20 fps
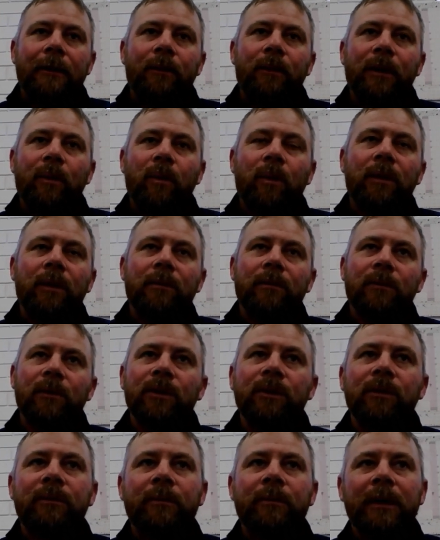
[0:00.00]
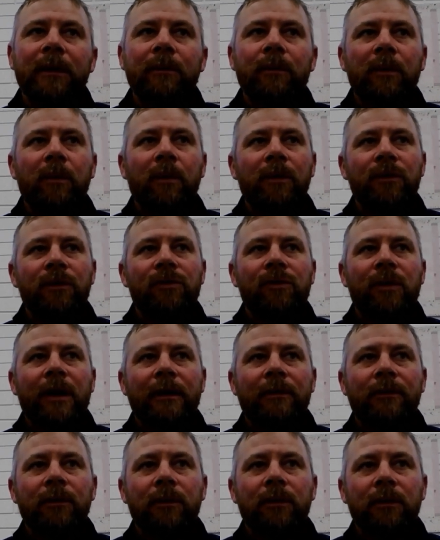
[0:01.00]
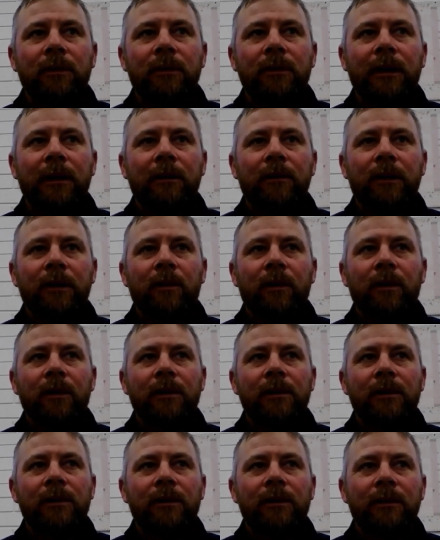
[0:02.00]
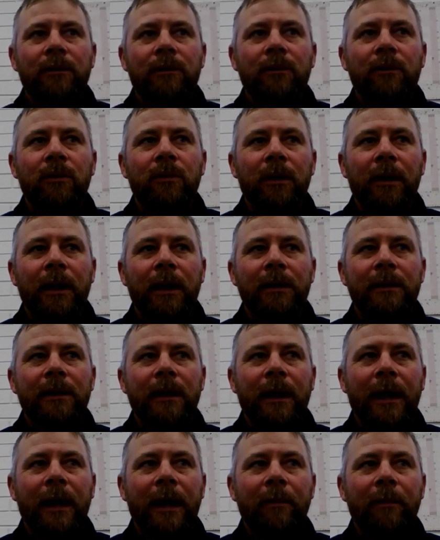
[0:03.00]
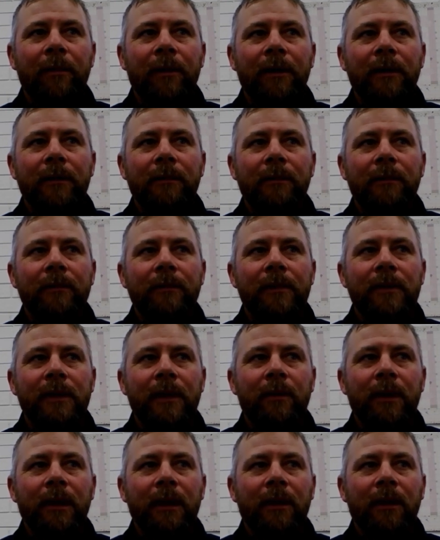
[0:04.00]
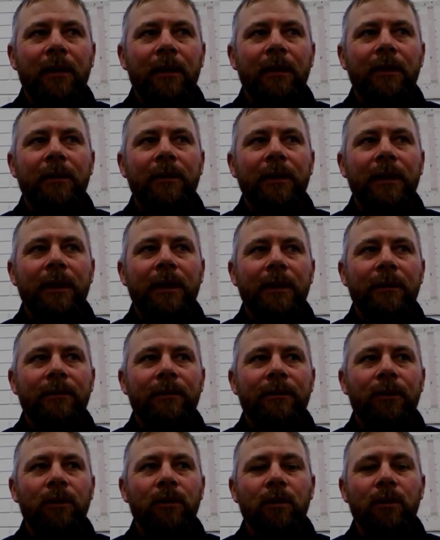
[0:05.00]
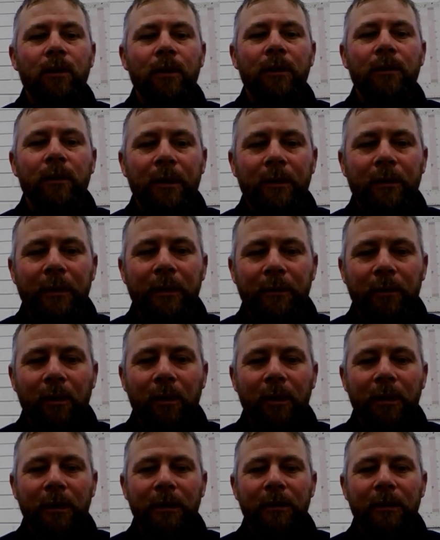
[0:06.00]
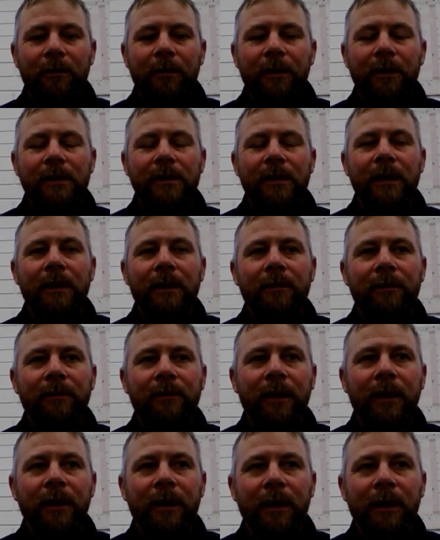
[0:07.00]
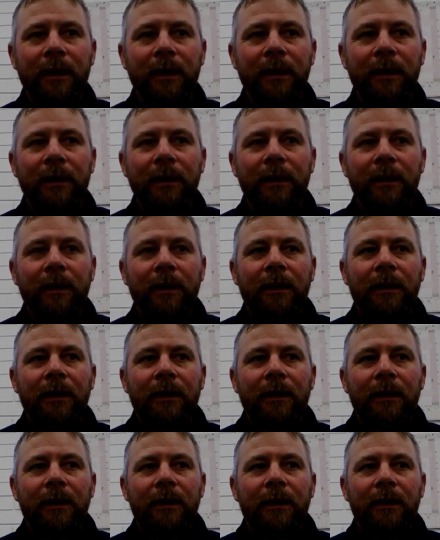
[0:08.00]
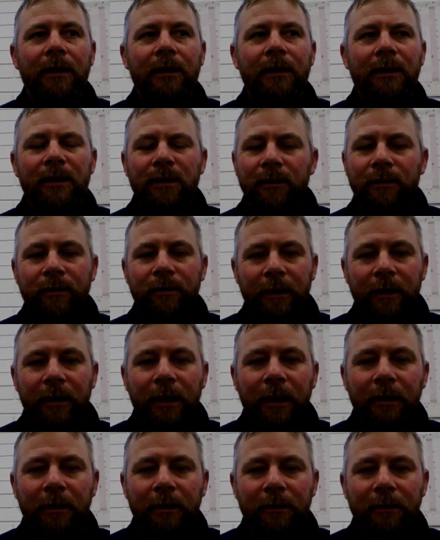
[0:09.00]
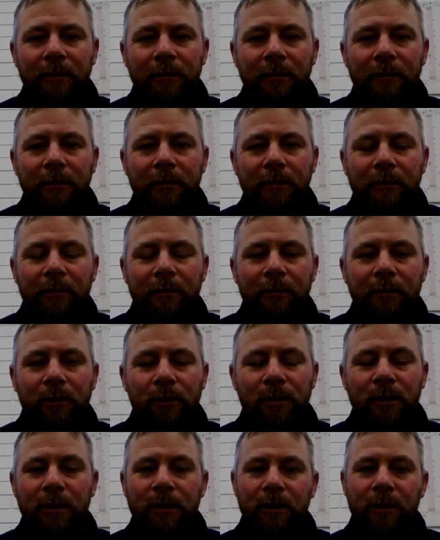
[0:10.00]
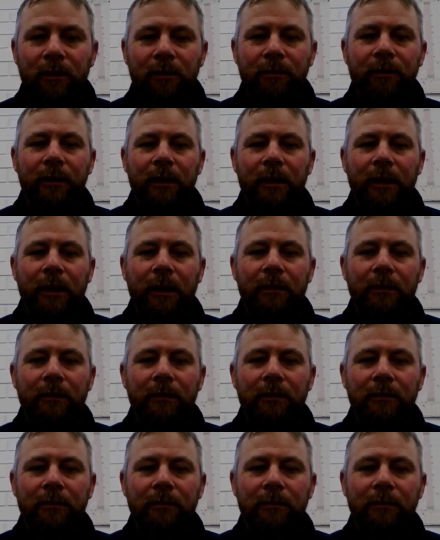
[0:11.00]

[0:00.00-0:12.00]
we want movement, we want travel, and we want sort of all that to happen. So we kind of thinking forward when we're riding them, instead of thinking, did you feel that? Or did you not feel that?